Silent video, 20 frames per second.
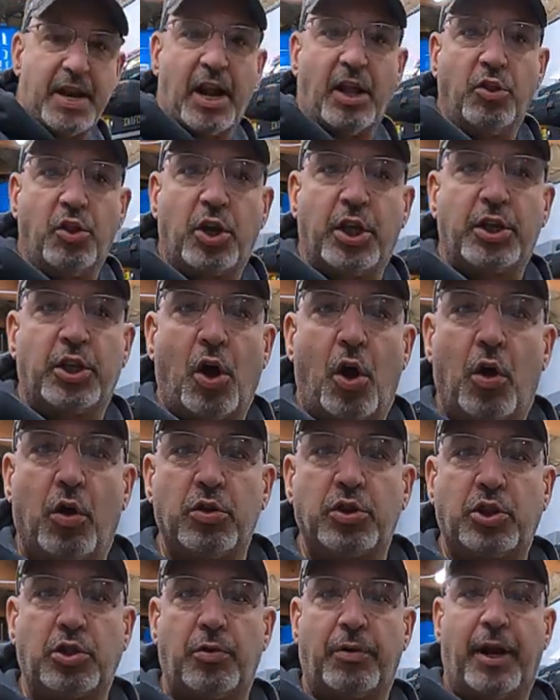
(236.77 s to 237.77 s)
and I look at the
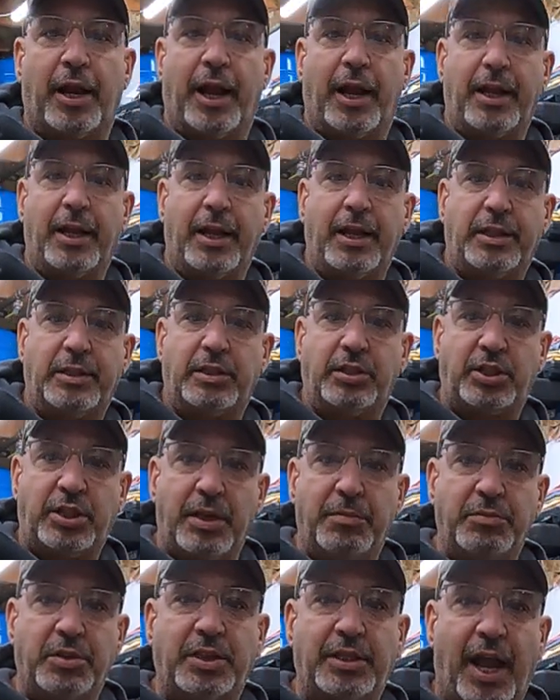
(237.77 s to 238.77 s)
holster, and it
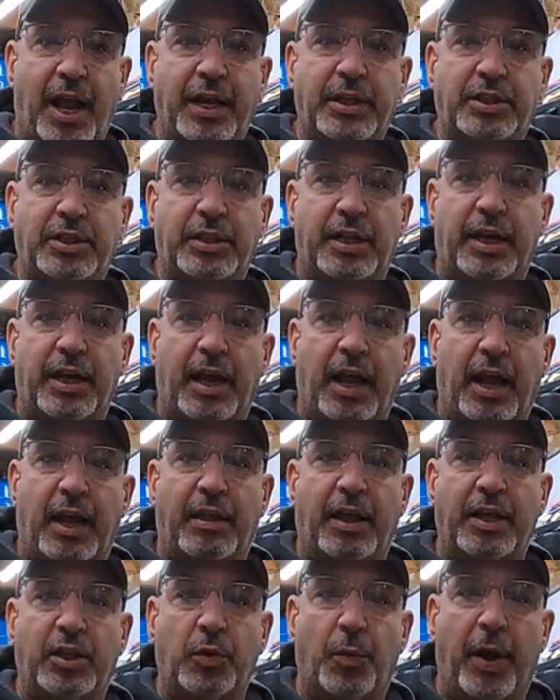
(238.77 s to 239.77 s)
seems nice, and
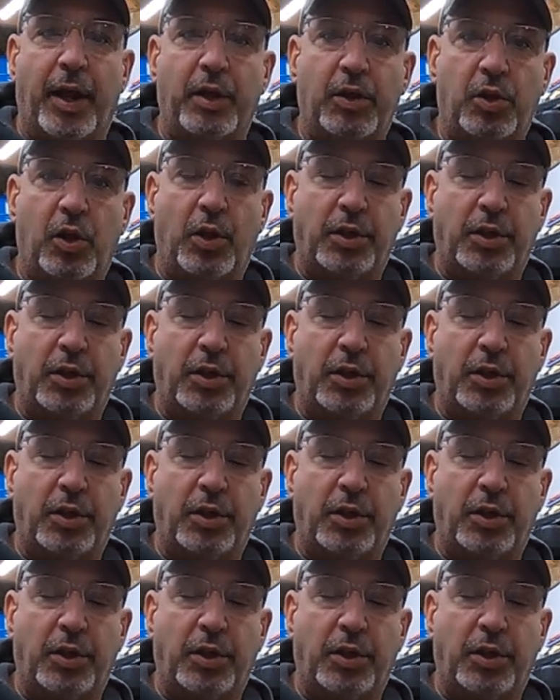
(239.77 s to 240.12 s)
I like the way it